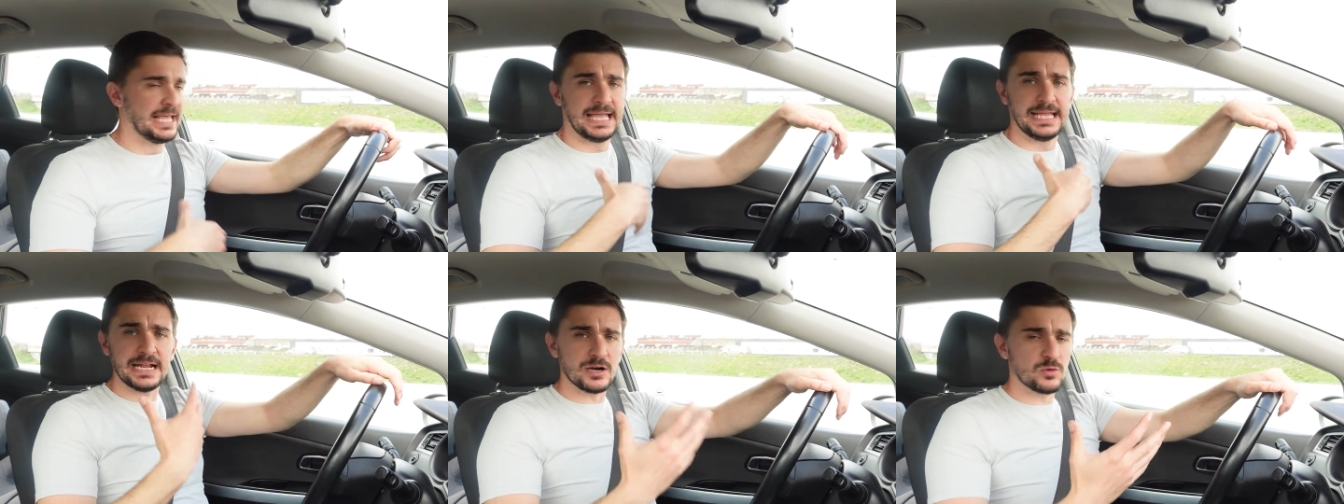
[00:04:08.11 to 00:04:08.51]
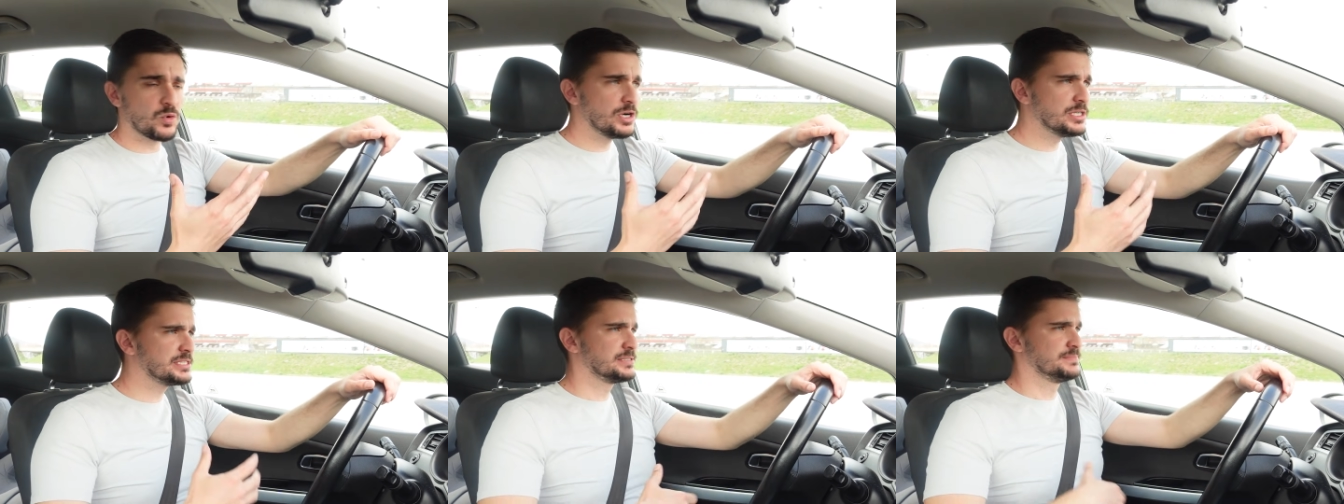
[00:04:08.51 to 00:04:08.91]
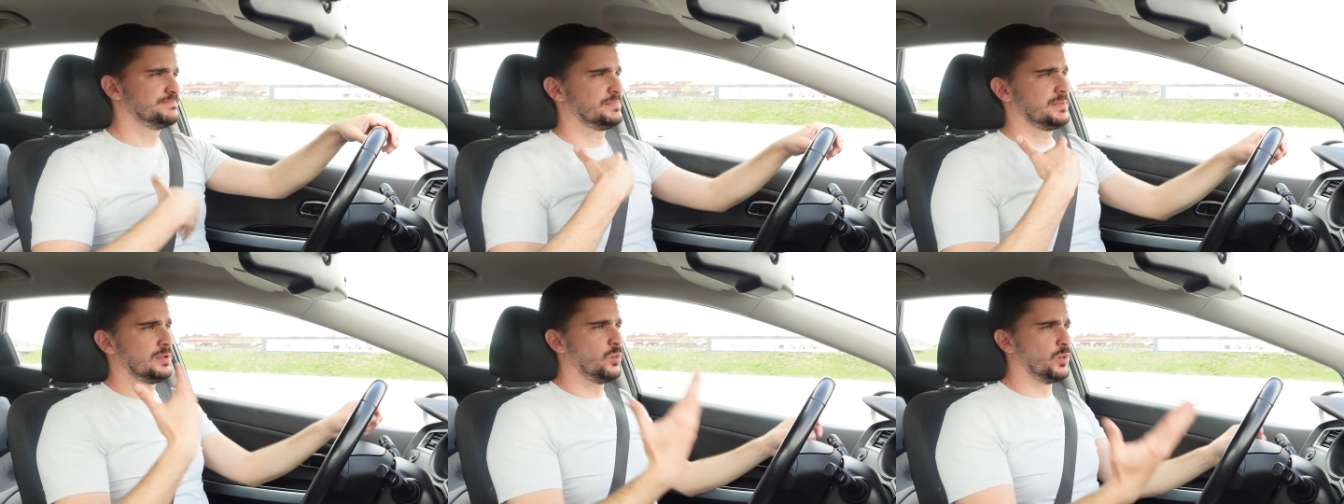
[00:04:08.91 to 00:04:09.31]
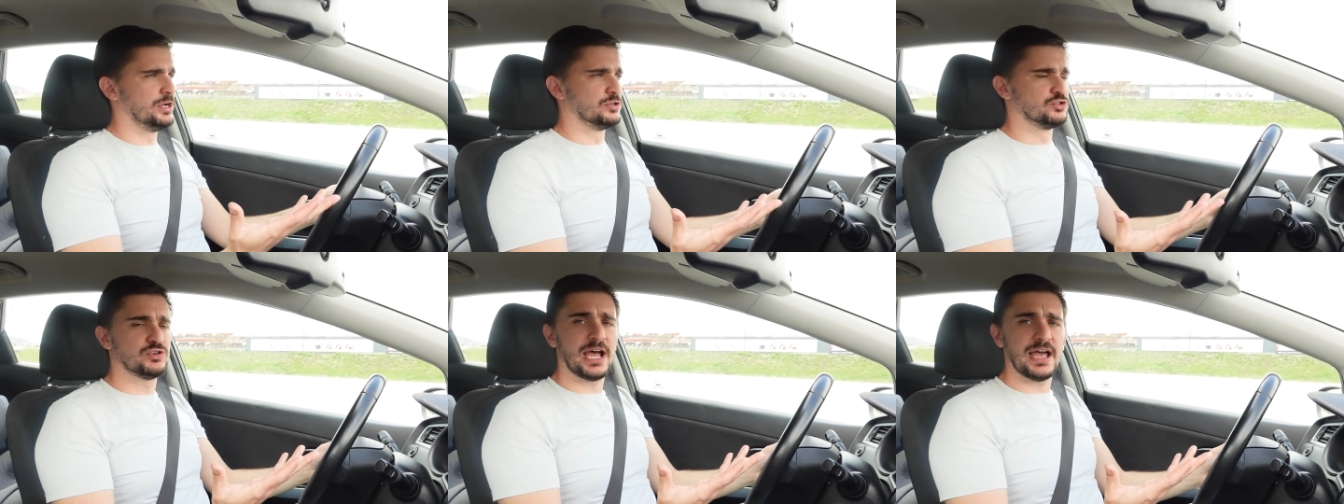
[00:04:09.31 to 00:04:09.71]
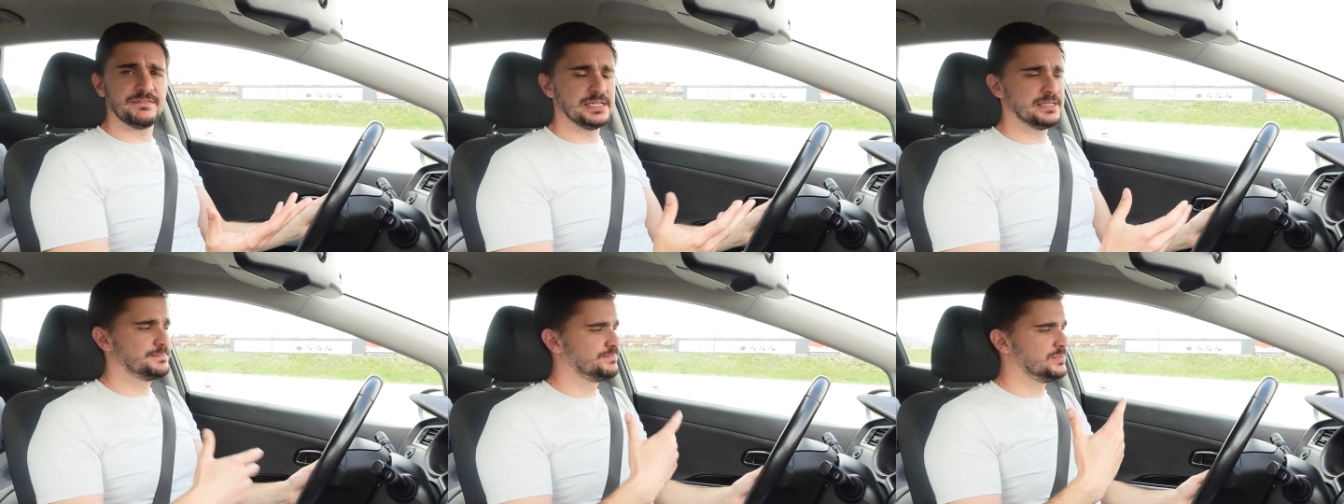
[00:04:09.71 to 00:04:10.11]
In other words, when you're
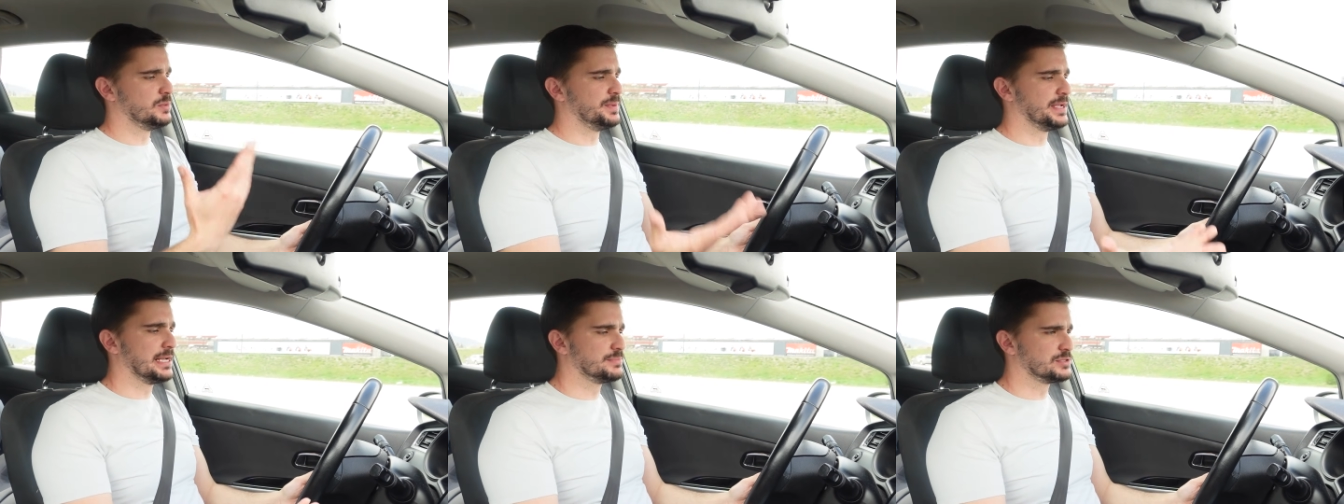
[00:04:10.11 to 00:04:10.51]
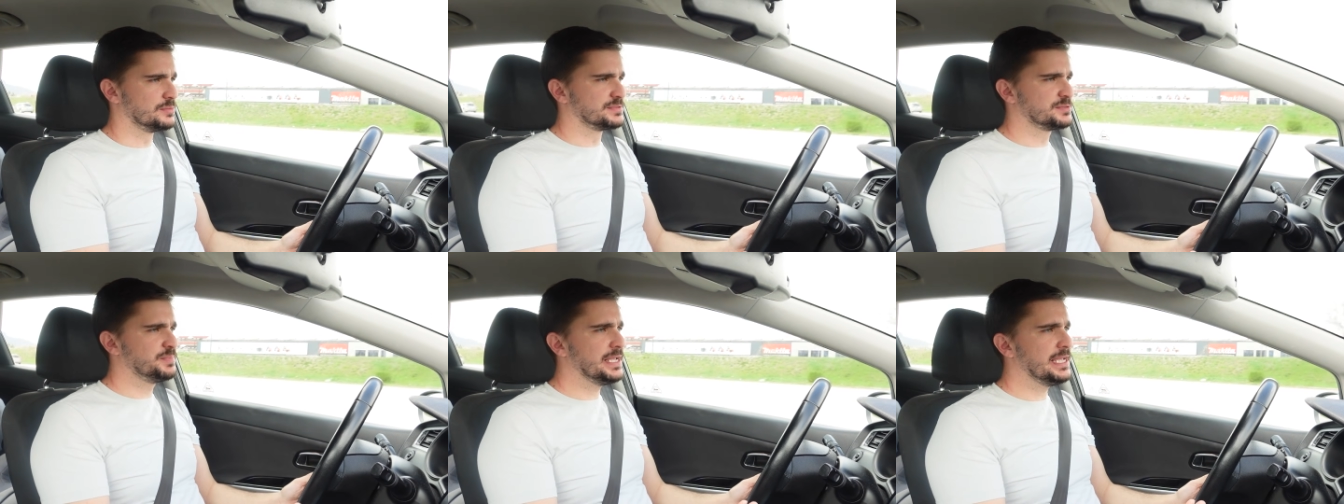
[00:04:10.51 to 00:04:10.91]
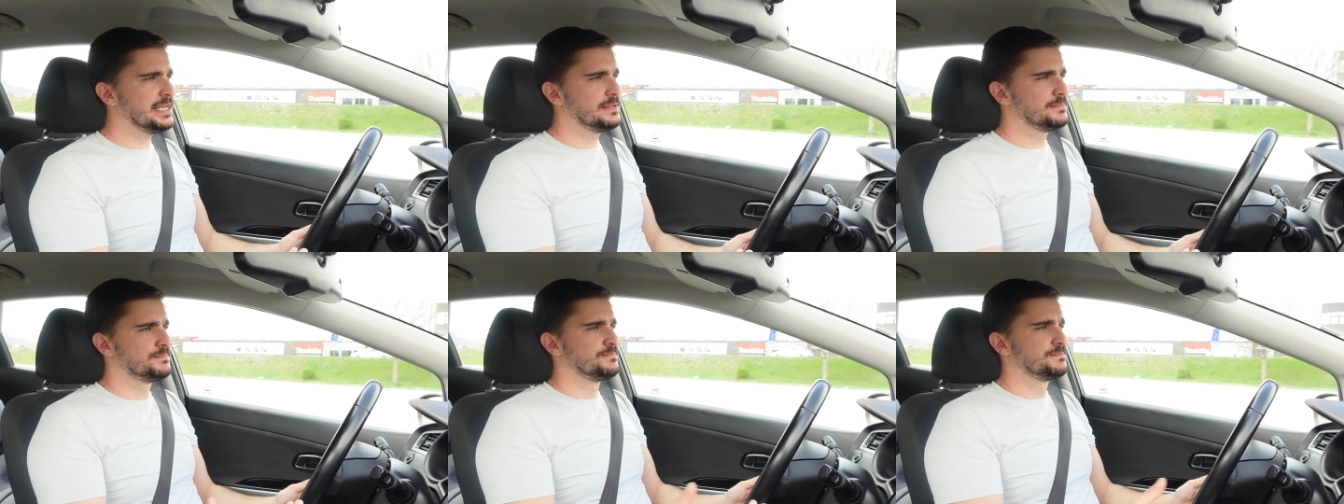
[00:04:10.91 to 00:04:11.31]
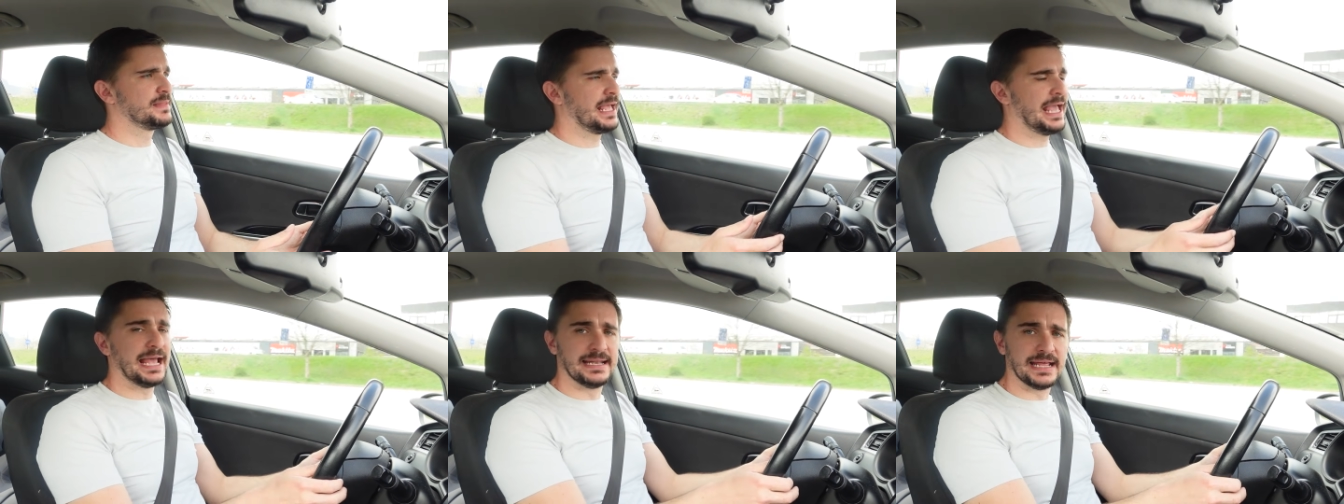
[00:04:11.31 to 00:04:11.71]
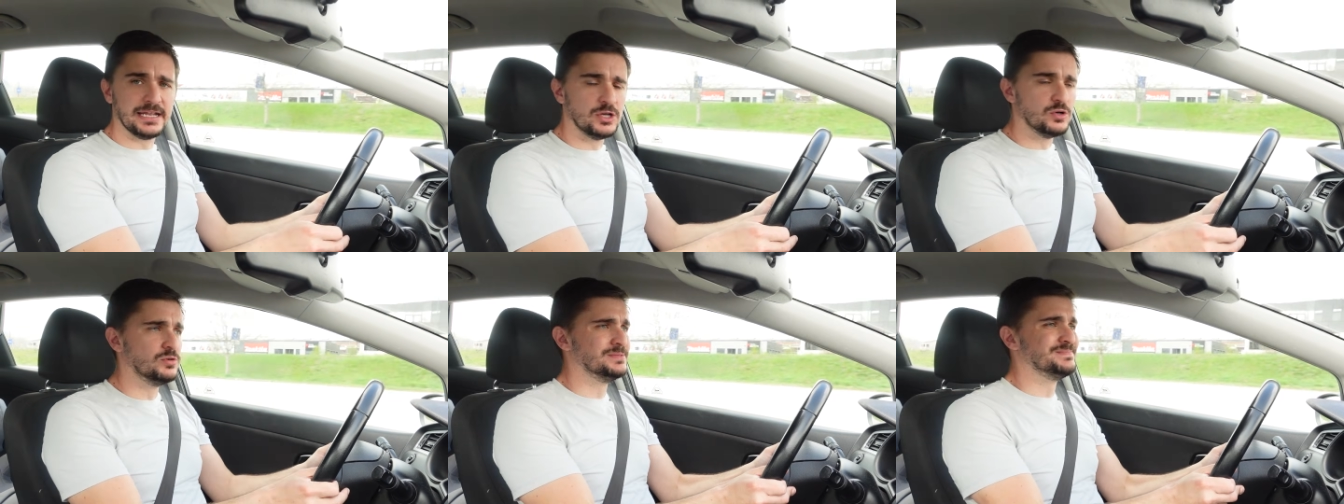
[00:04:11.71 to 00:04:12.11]
driving, you pick up some speed and then
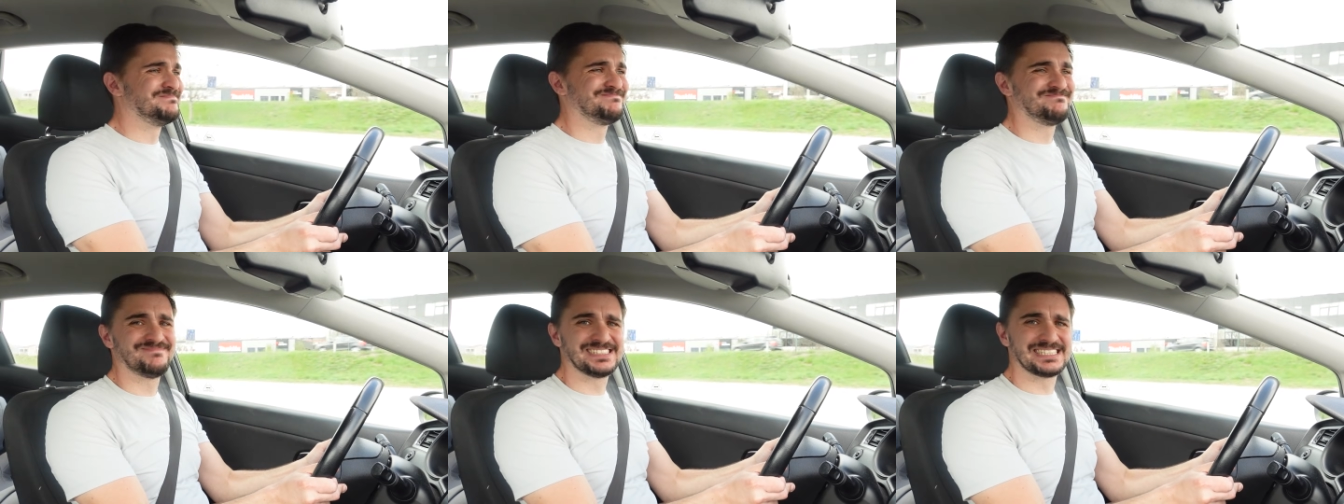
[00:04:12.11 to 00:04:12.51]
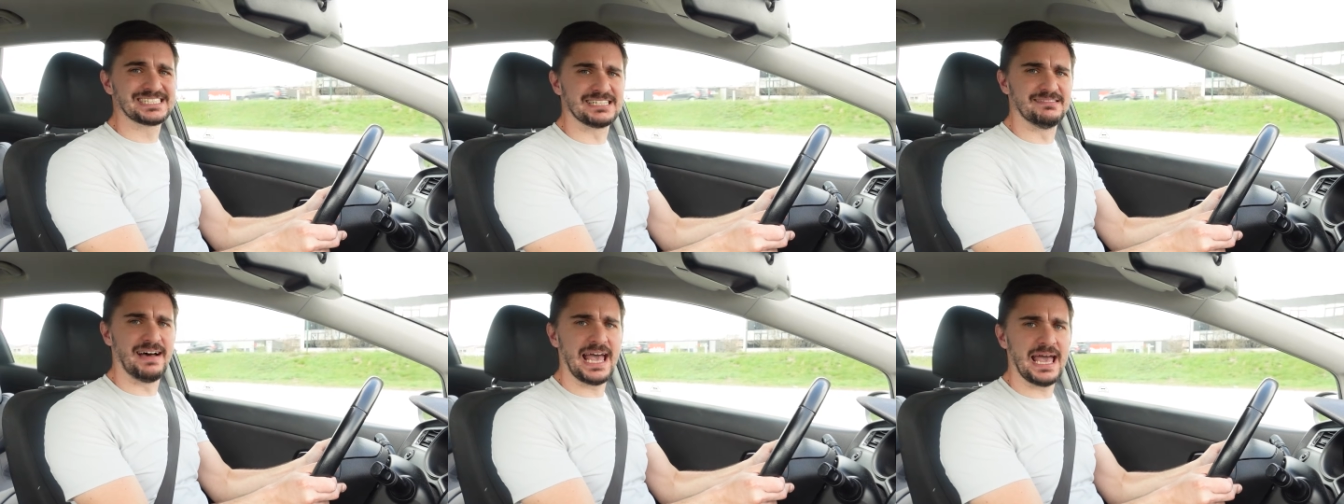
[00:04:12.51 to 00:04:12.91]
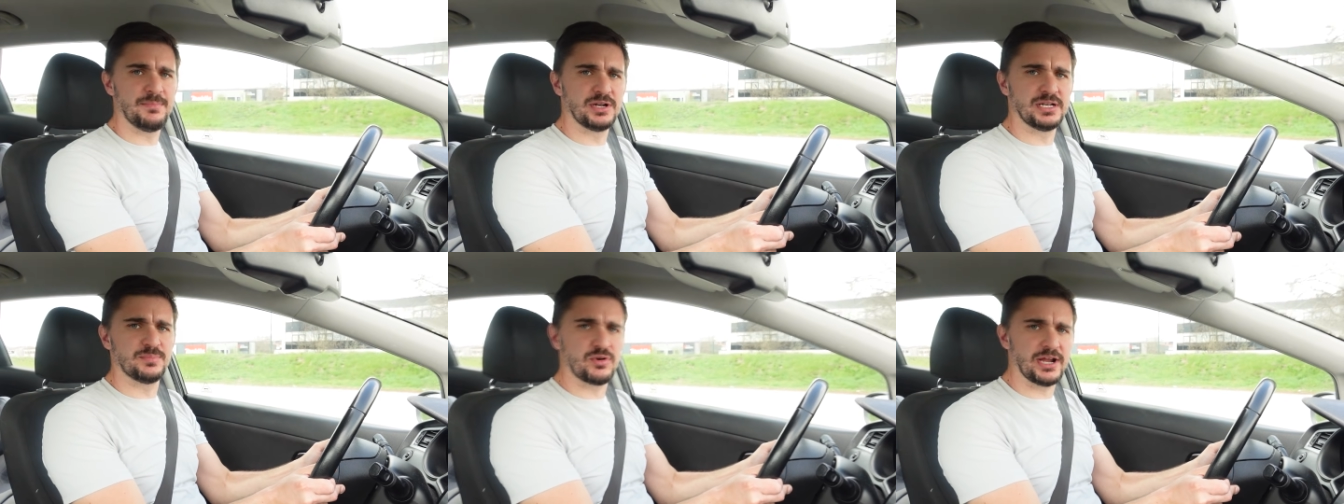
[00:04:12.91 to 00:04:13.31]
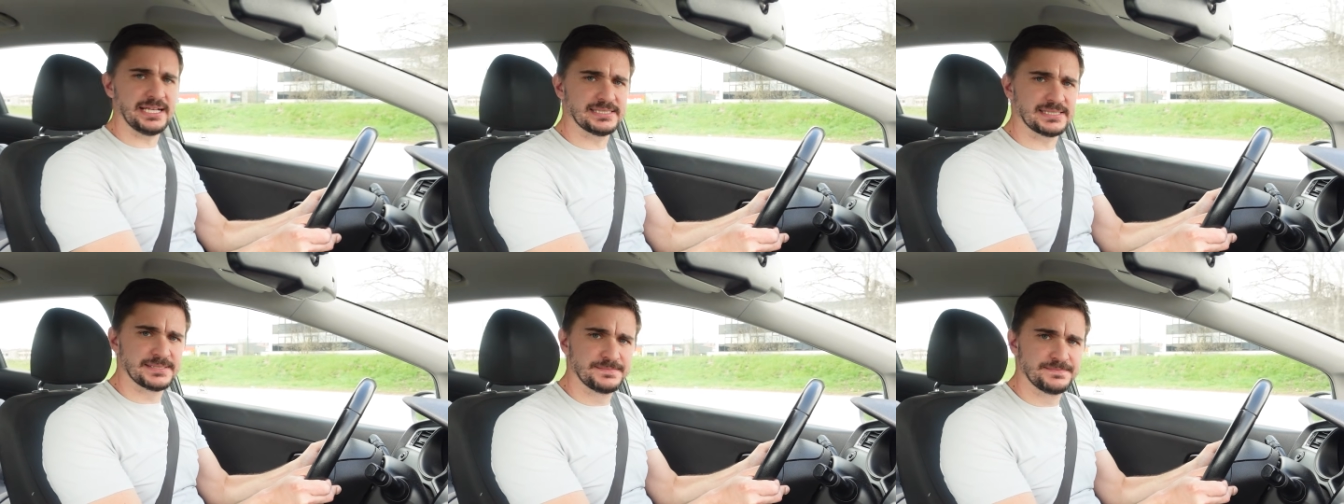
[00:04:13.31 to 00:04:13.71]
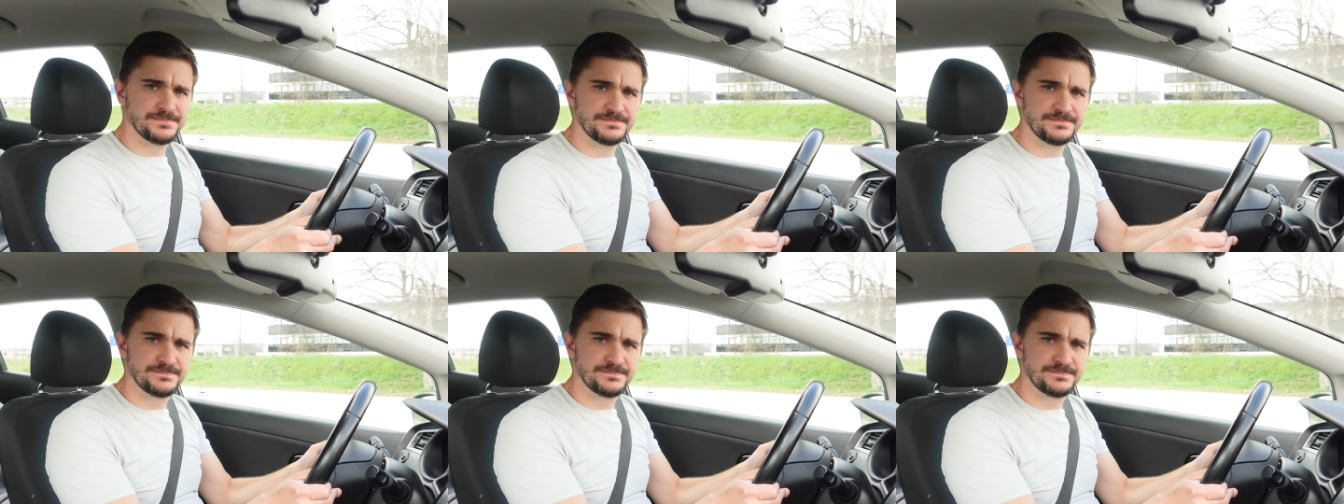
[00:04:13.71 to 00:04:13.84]
you slam on the brakes.